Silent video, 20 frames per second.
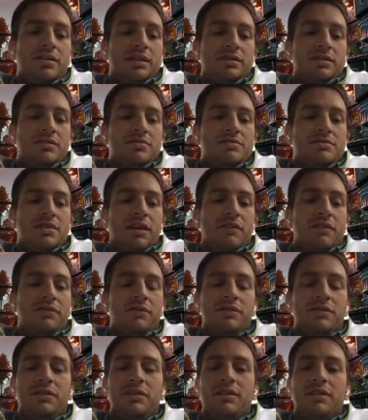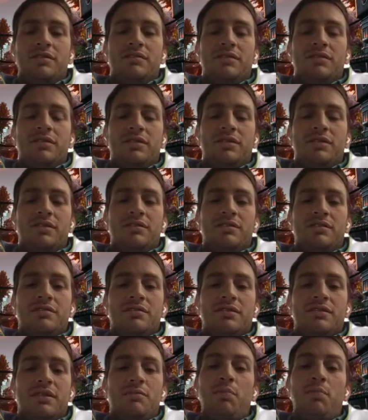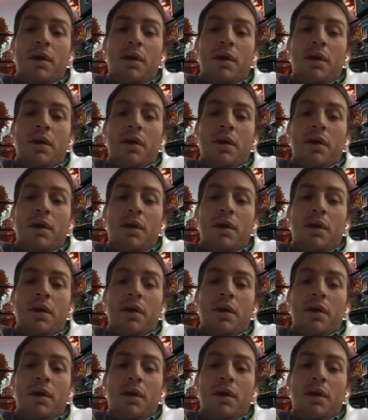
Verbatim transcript: Uh, I think there's definitely uh,